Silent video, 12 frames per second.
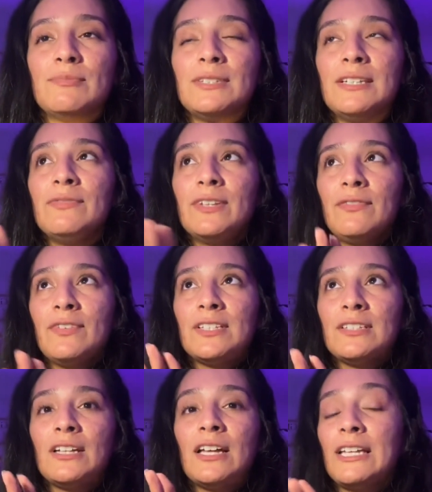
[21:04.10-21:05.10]
even if
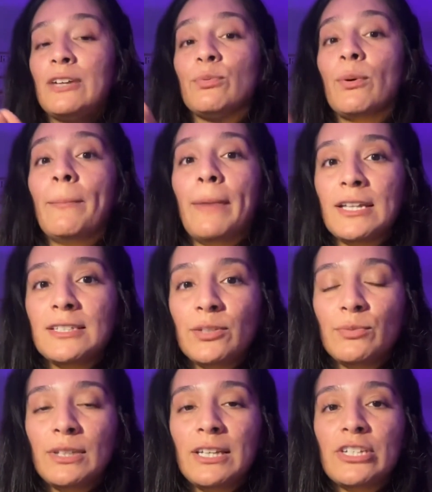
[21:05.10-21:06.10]
it's not like
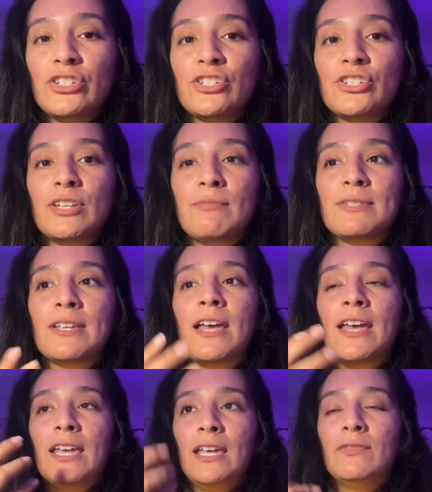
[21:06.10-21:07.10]
romantic relationships,
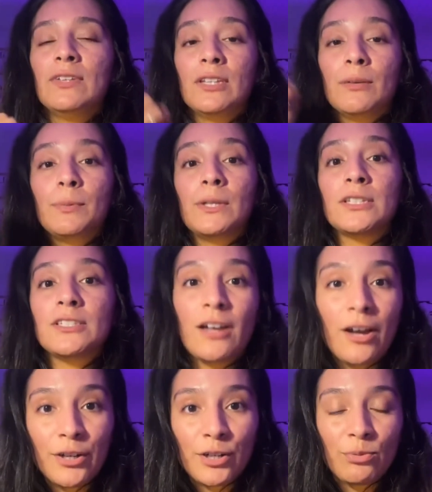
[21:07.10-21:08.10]
even the
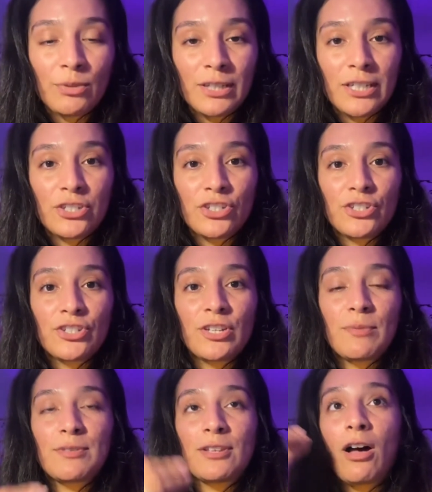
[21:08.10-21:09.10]
platonic
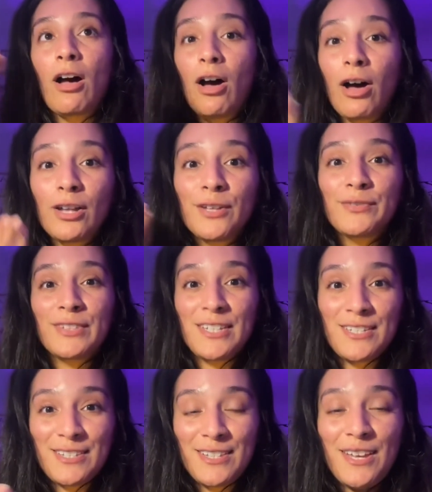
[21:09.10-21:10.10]
relationships. All of
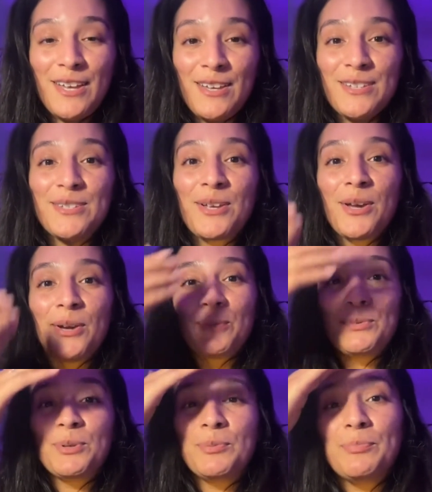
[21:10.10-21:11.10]
these things
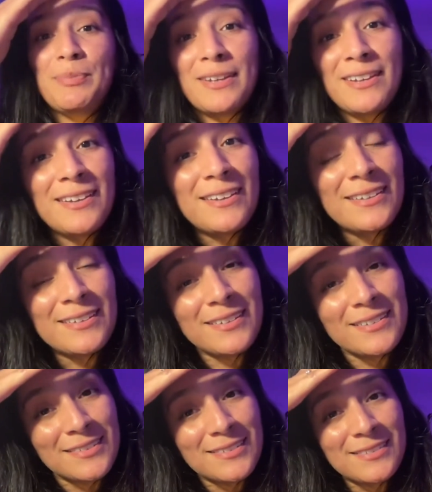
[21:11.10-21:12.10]

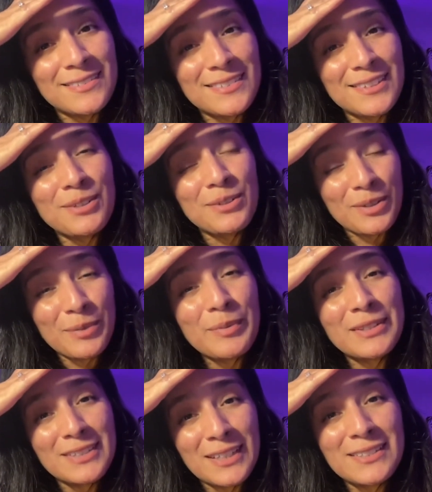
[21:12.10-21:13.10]
they're going to
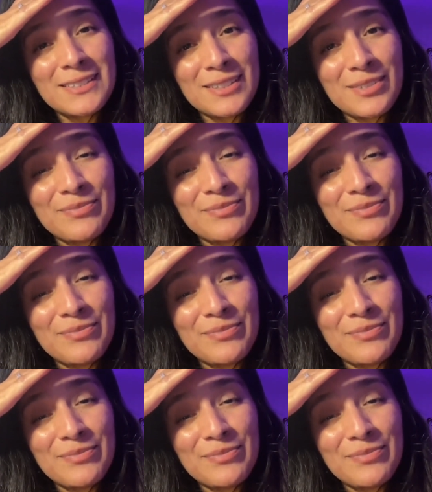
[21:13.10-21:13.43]
be tested.